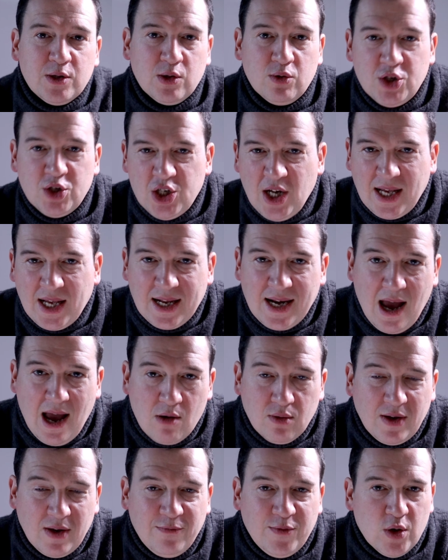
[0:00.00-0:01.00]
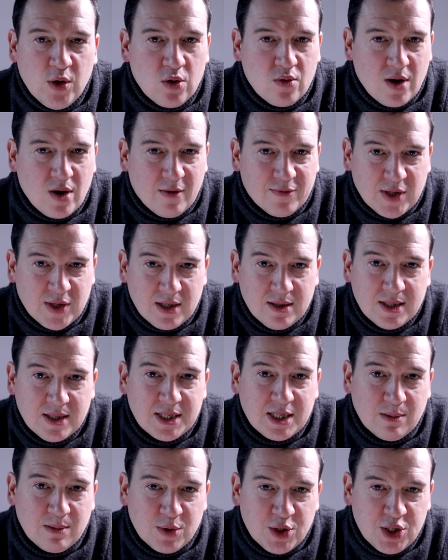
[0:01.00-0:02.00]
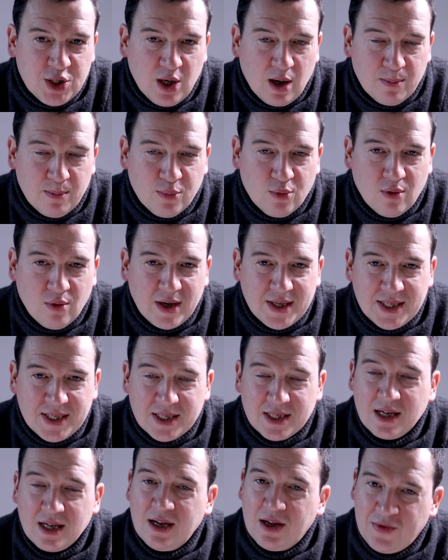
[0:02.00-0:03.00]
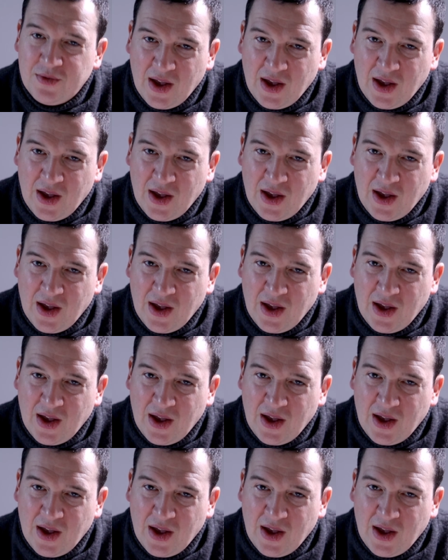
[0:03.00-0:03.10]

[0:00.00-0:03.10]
So check it out if you're after some sharp prices.